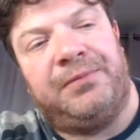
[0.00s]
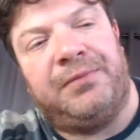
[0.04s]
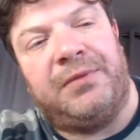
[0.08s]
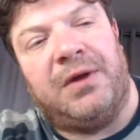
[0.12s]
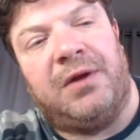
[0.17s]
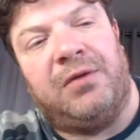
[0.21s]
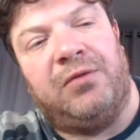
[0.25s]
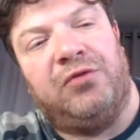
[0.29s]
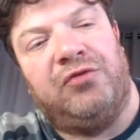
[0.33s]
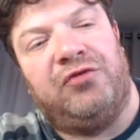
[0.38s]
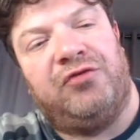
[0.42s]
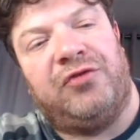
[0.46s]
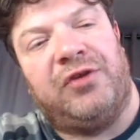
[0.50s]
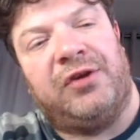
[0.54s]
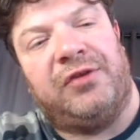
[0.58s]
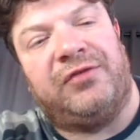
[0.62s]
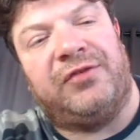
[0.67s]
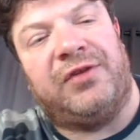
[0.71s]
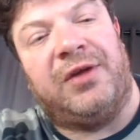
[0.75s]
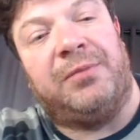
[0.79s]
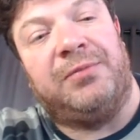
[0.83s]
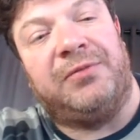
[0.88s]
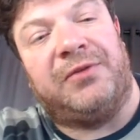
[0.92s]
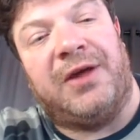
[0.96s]
I was just
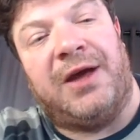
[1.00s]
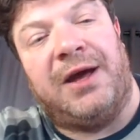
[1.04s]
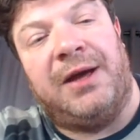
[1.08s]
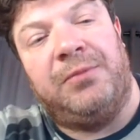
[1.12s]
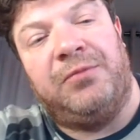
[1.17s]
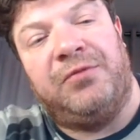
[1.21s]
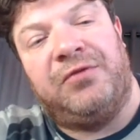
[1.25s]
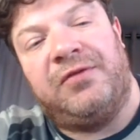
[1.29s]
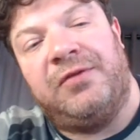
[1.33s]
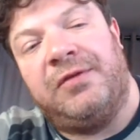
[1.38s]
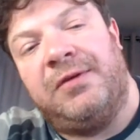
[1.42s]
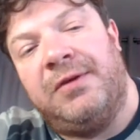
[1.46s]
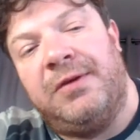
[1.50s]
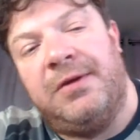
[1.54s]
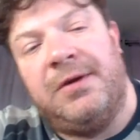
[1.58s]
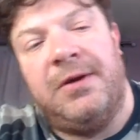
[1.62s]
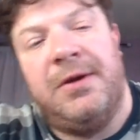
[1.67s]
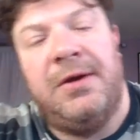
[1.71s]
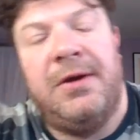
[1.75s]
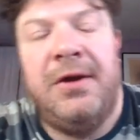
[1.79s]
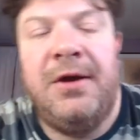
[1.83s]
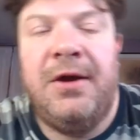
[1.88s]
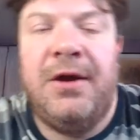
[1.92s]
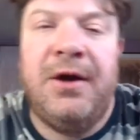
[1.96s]
sometimes
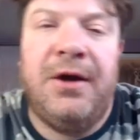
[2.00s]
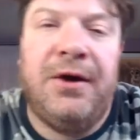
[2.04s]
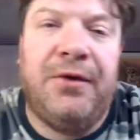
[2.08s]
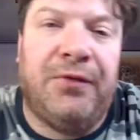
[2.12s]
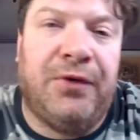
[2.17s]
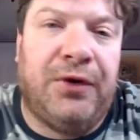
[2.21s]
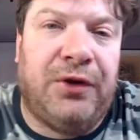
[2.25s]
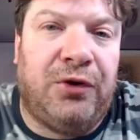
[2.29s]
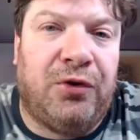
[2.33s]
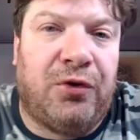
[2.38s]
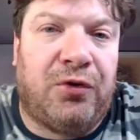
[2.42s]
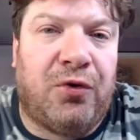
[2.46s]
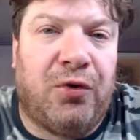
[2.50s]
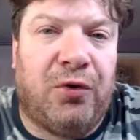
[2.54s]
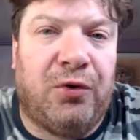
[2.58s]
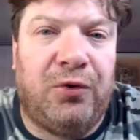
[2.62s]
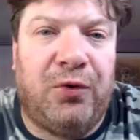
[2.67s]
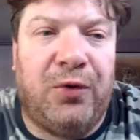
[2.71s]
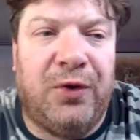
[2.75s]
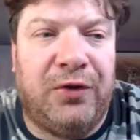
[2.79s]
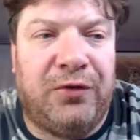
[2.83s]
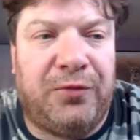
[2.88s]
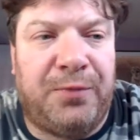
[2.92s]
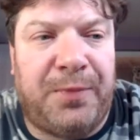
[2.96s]
when you call
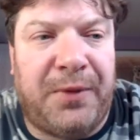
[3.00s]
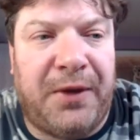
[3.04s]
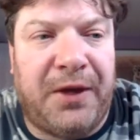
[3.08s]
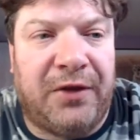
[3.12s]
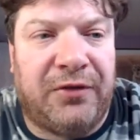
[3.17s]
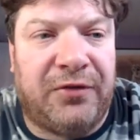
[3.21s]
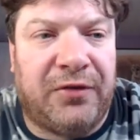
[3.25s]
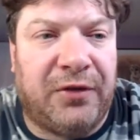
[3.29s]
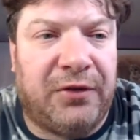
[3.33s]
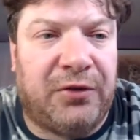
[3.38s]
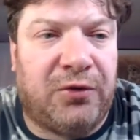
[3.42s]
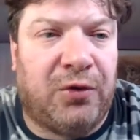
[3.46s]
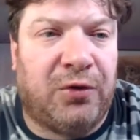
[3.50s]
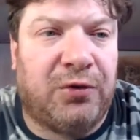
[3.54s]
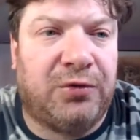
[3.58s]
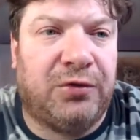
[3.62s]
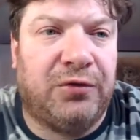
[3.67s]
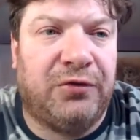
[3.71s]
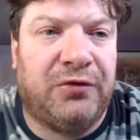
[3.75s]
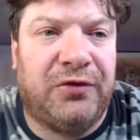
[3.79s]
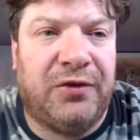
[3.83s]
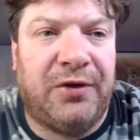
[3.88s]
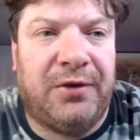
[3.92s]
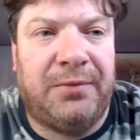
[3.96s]
USPS and talk
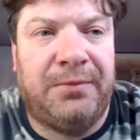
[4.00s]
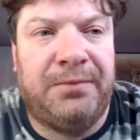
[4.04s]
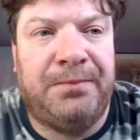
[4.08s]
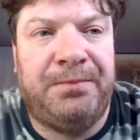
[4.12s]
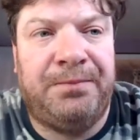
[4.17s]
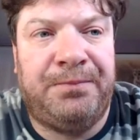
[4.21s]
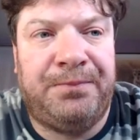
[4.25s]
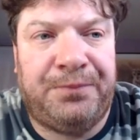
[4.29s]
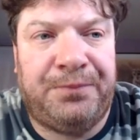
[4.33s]
to them,